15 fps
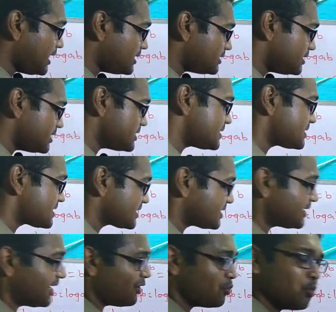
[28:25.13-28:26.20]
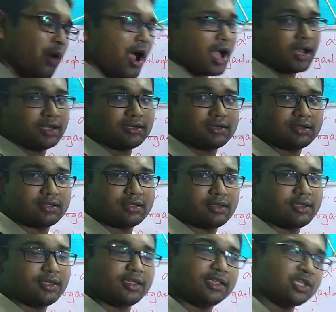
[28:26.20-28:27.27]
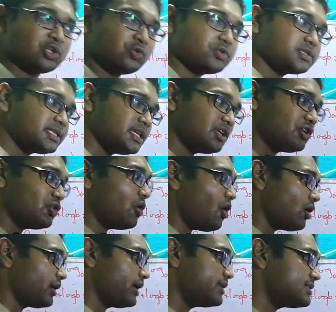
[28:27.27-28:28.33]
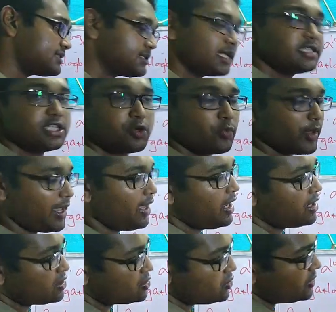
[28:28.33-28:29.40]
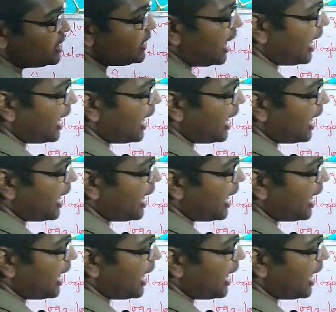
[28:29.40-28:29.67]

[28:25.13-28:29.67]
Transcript: this 1 using log in such a way so that I